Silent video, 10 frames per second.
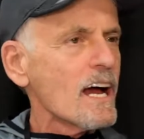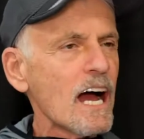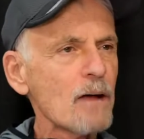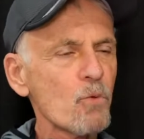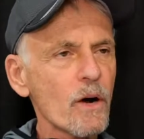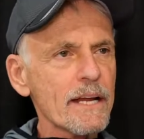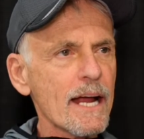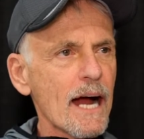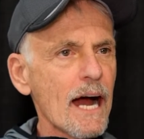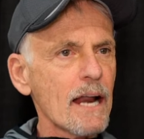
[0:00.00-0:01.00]
I'm
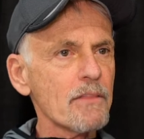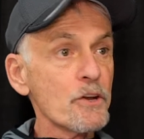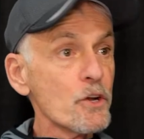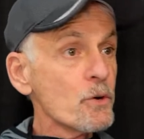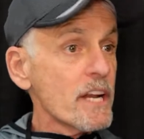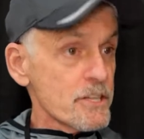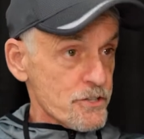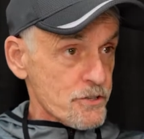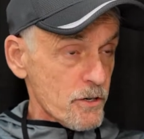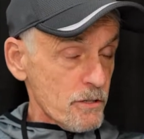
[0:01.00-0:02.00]
working on the new
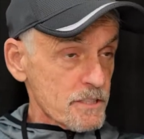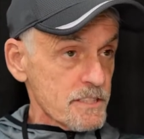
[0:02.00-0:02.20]
Ninja Turtles.